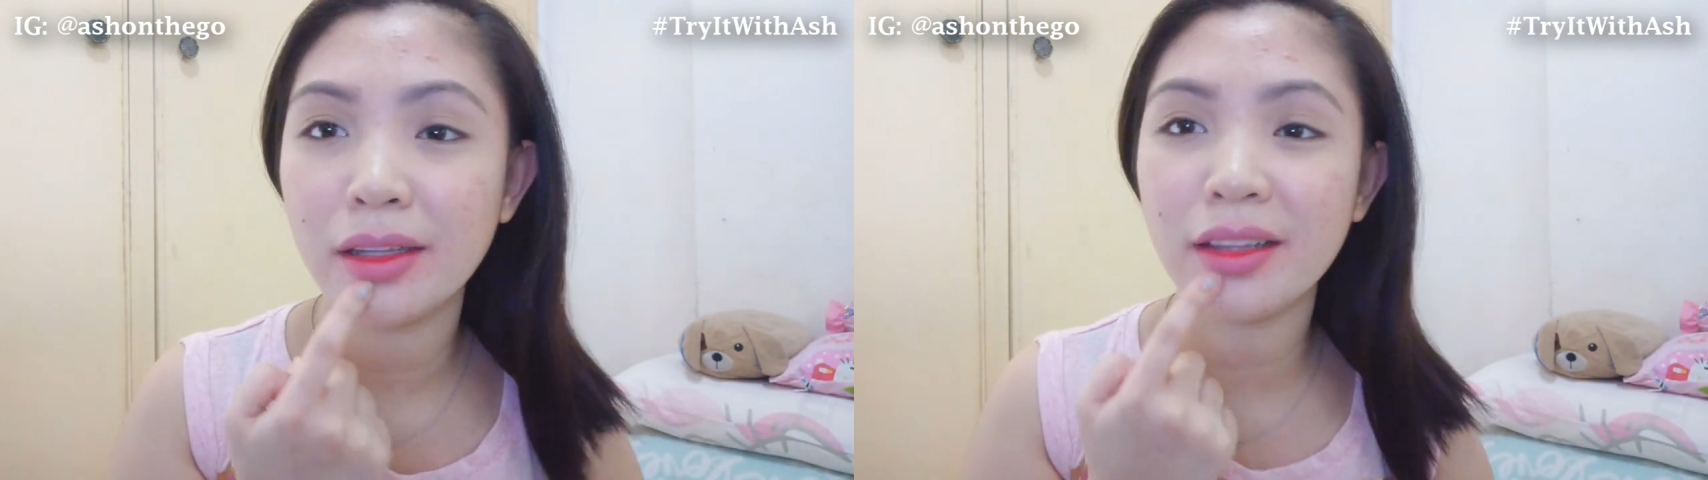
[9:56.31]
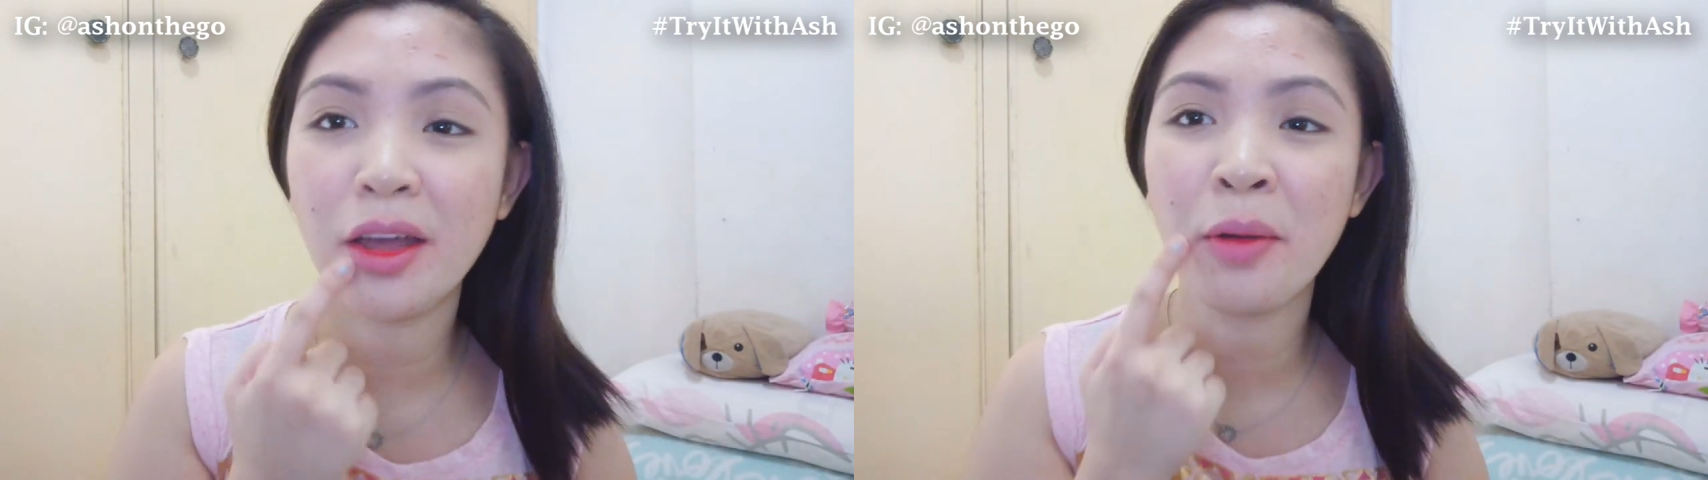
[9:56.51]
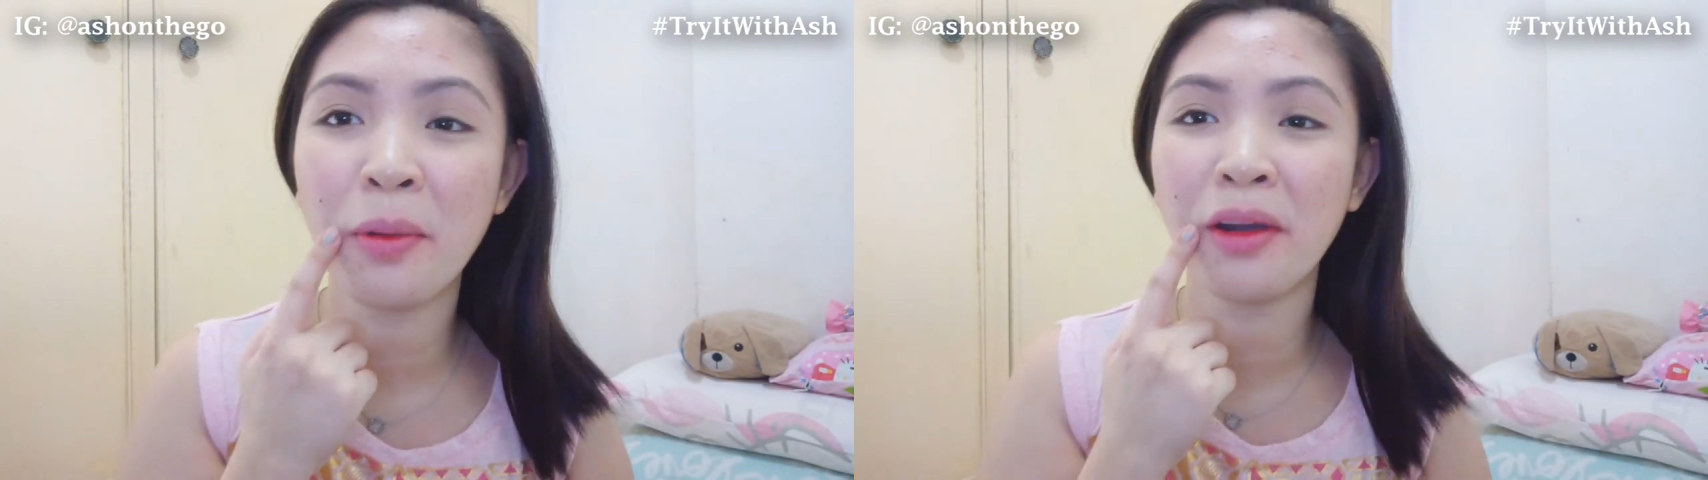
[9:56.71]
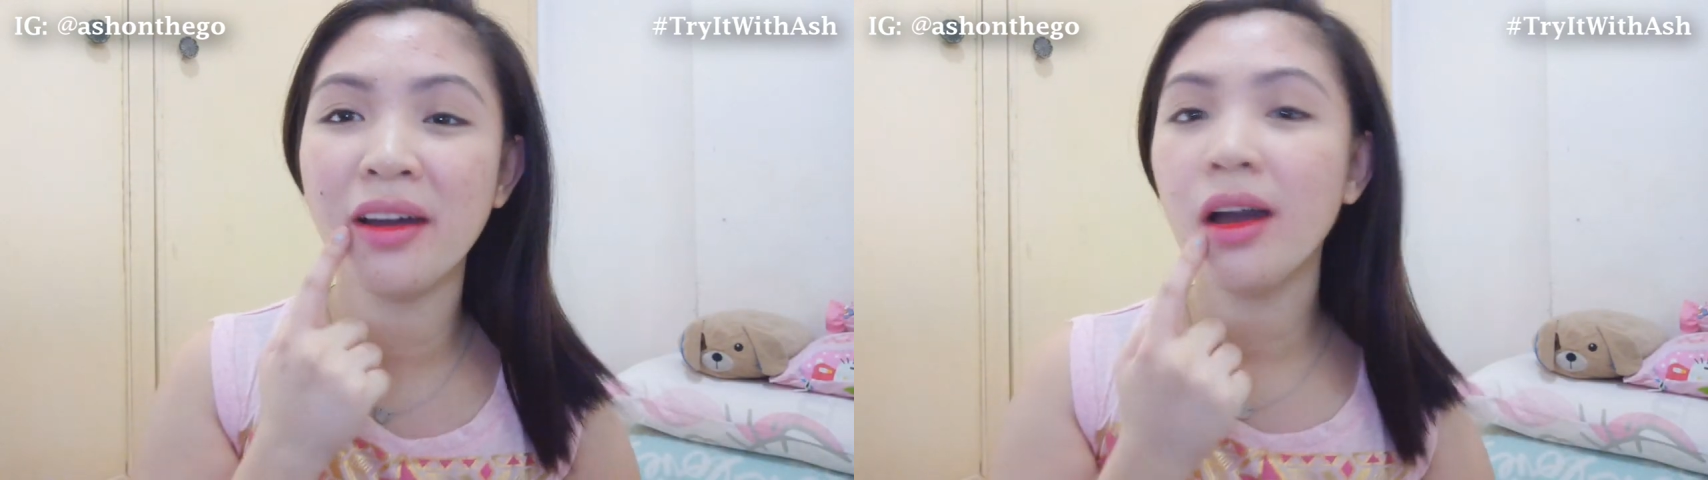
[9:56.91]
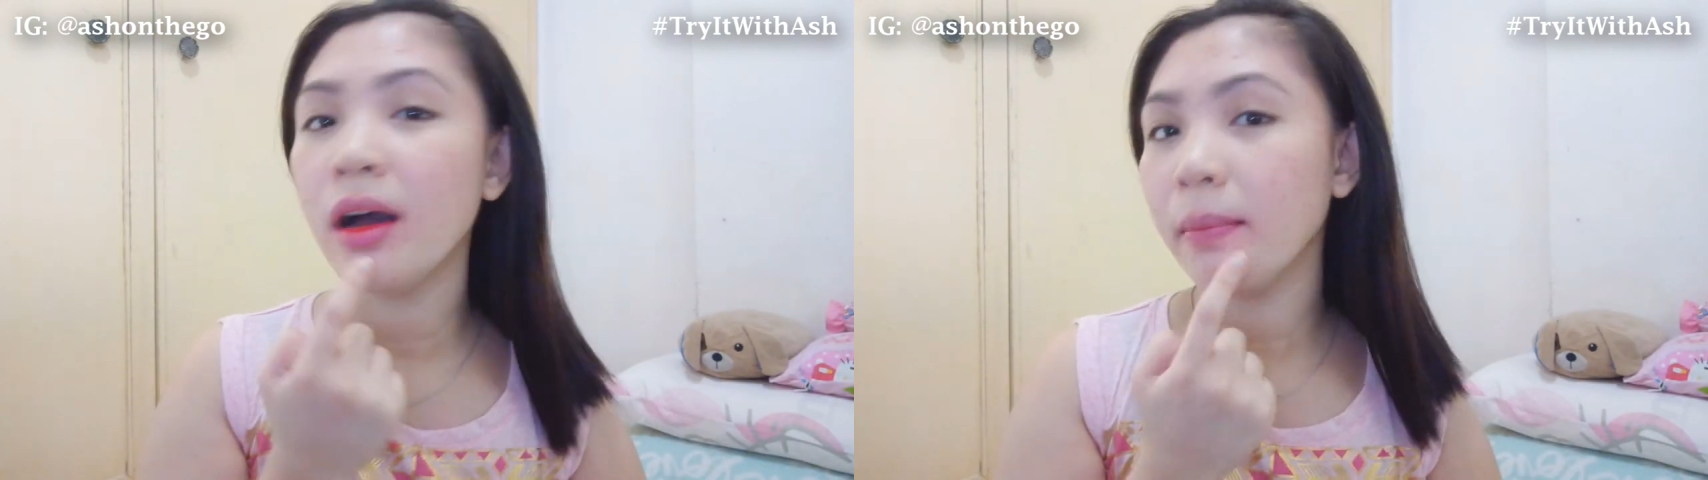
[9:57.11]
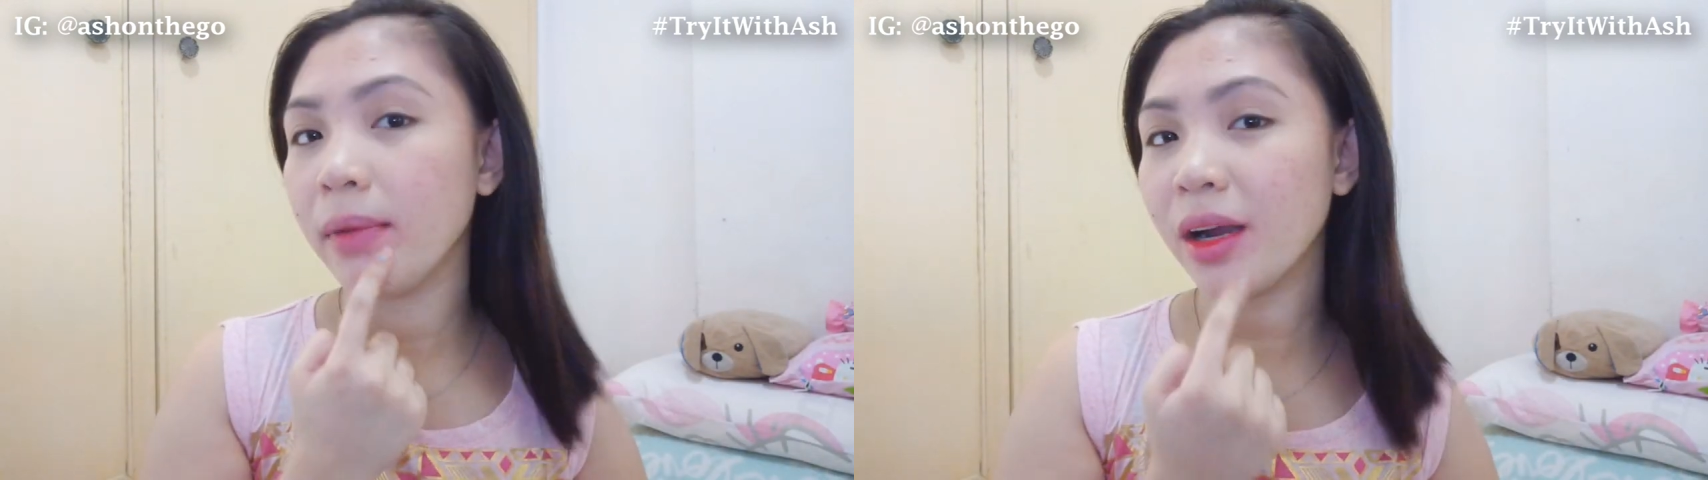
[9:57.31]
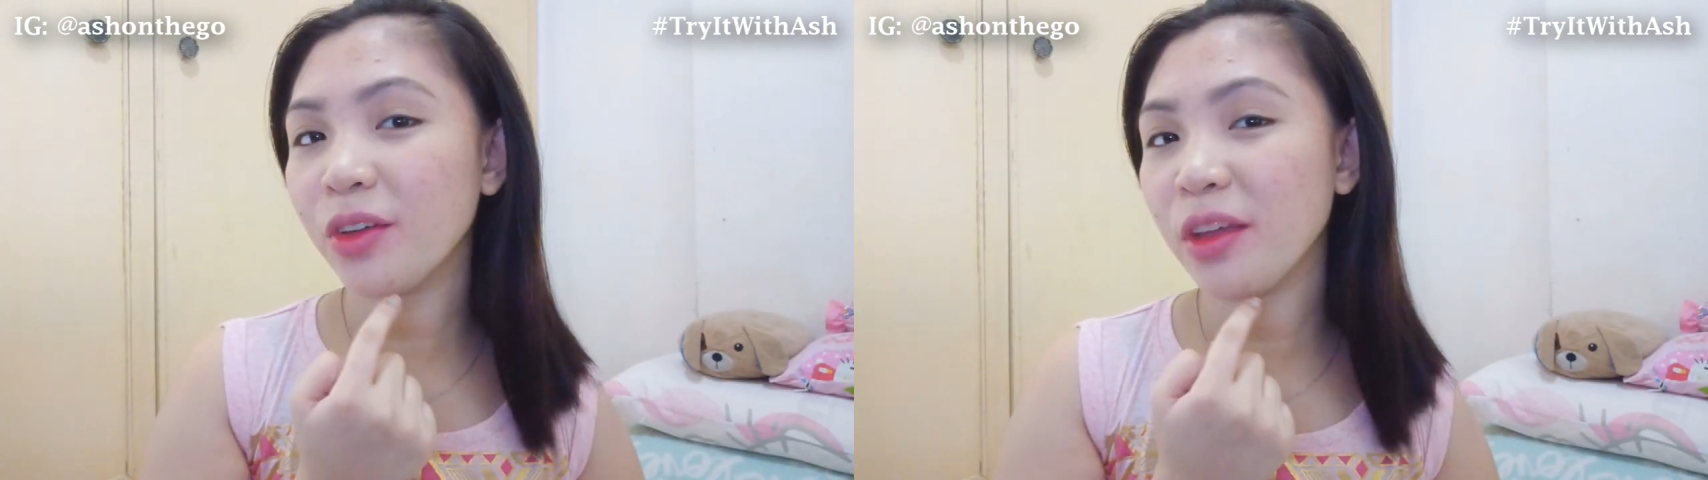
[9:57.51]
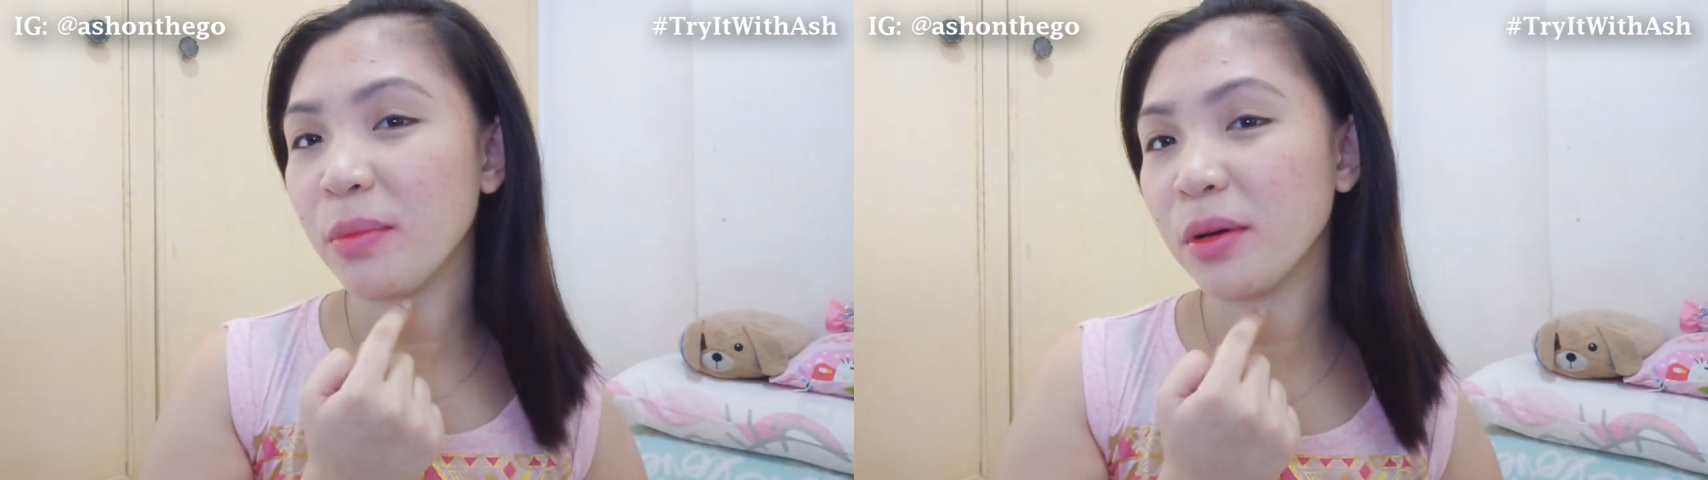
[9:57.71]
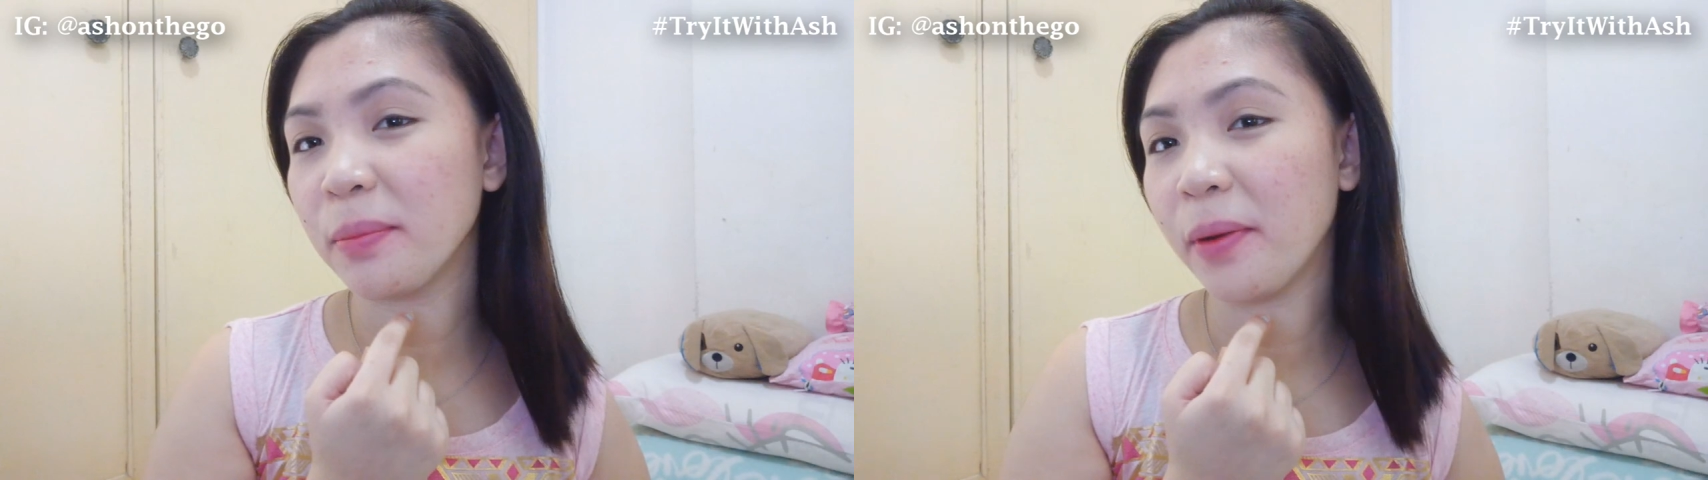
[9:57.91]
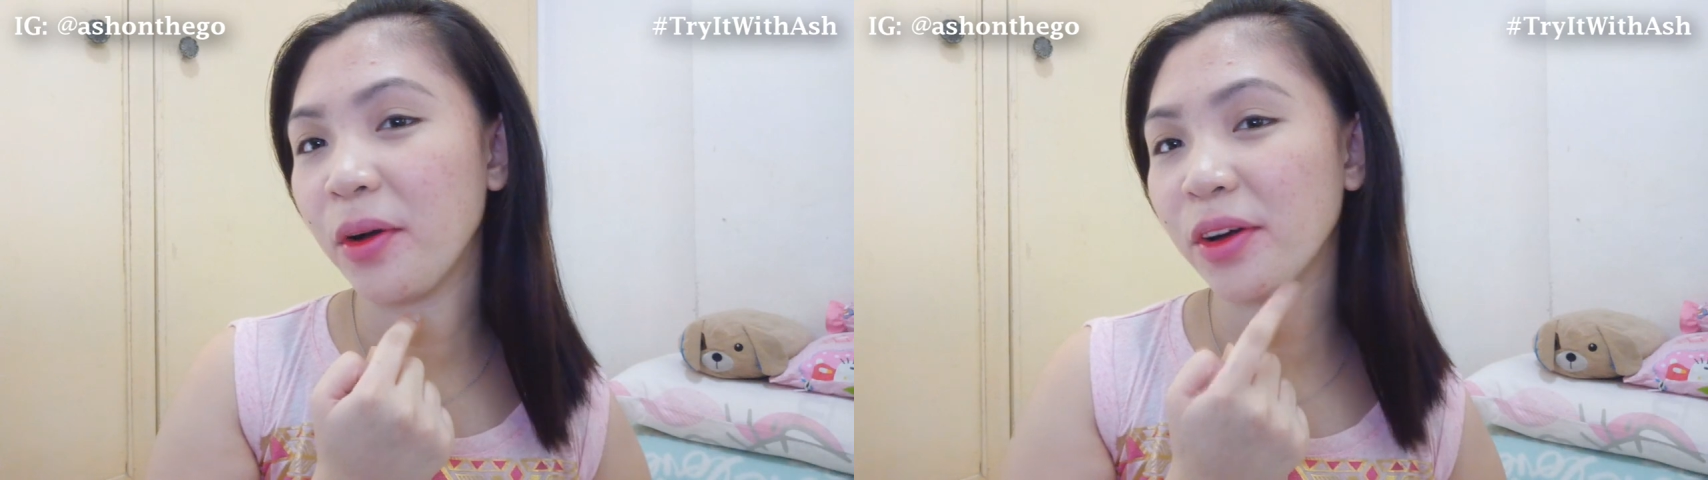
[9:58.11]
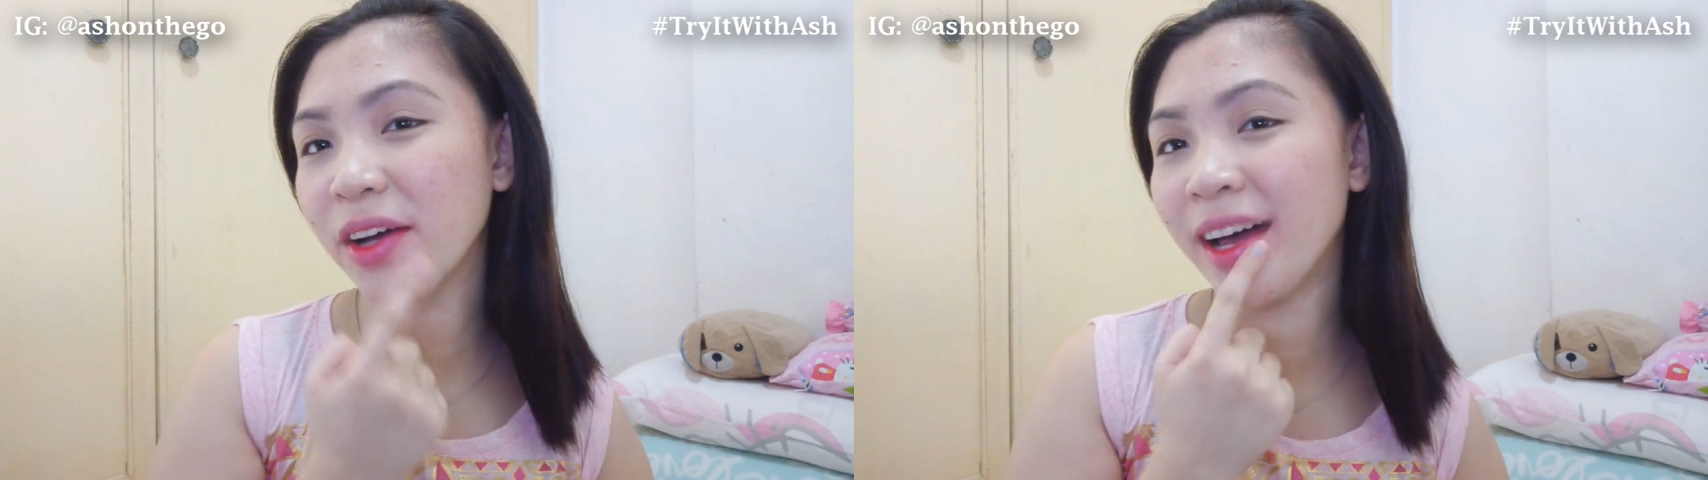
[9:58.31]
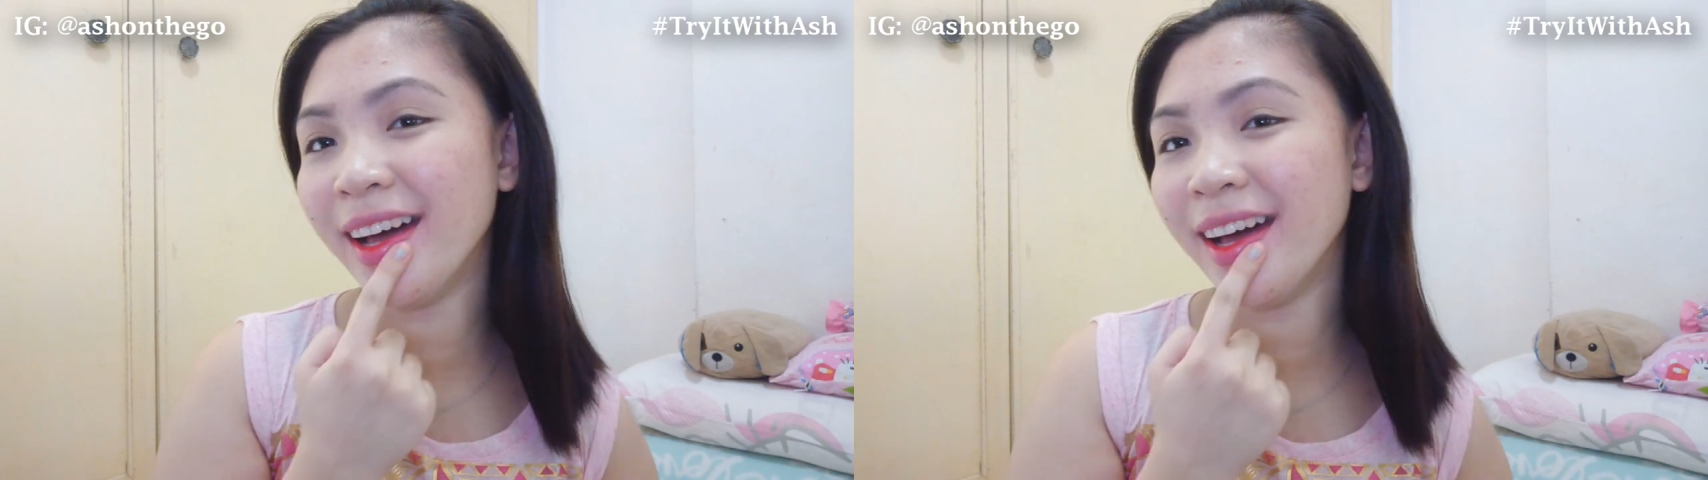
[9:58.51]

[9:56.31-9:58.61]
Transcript: Tignan mo. Parang nabugbog.